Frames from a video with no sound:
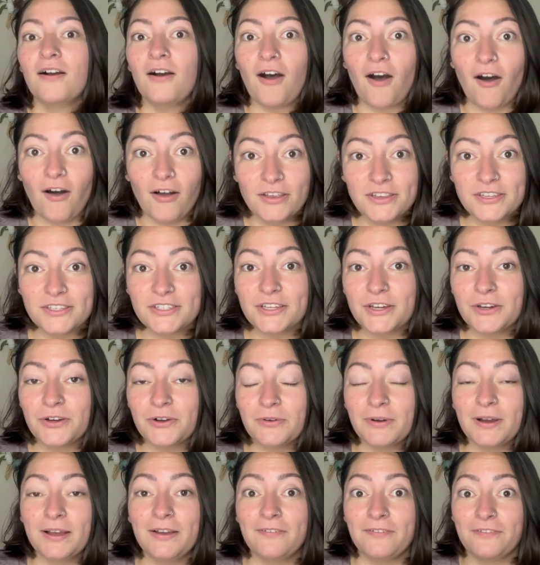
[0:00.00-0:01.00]

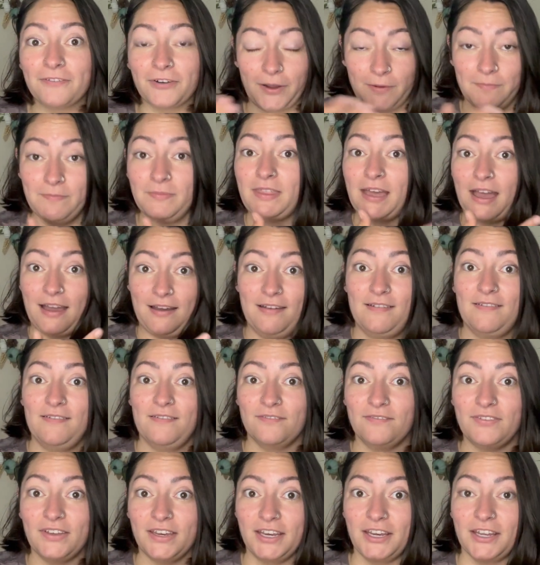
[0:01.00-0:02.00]
Also from that
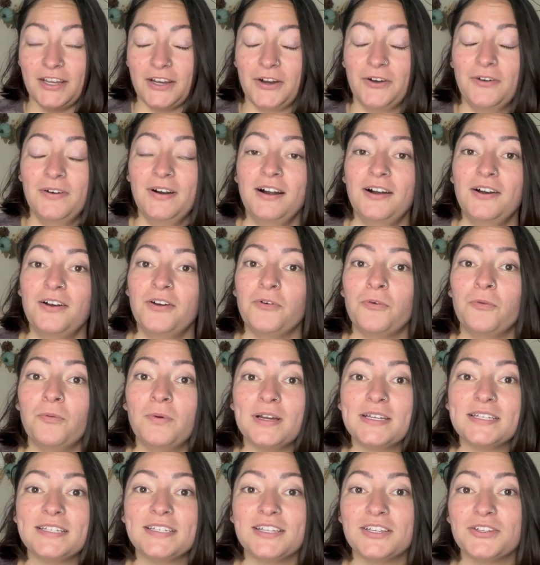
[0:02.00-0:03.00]
video
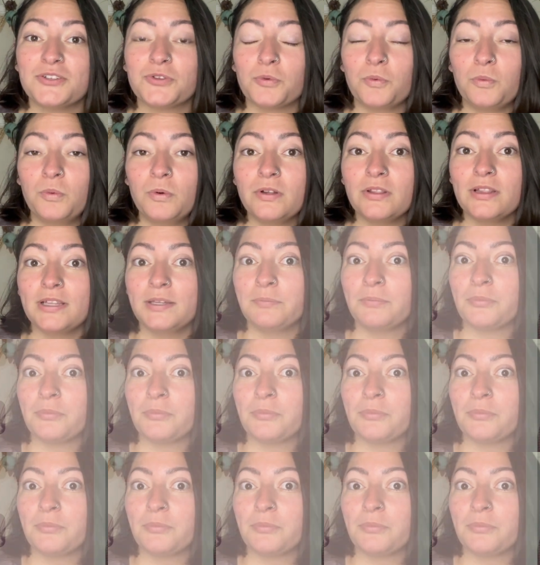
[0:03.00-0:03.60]
was this woolen